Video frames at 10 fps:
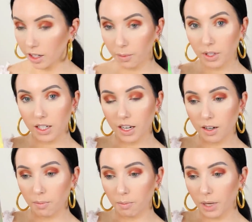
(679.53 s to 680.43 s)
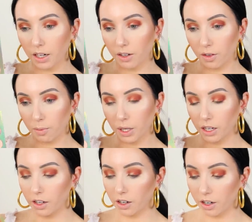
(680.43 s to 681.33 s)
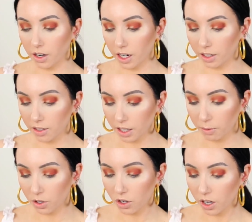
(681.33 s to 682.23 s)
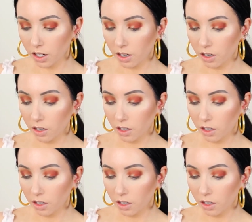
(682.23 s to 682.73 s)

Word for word: Now I'm going to take Meadow, the pinkier kind of salmon shade,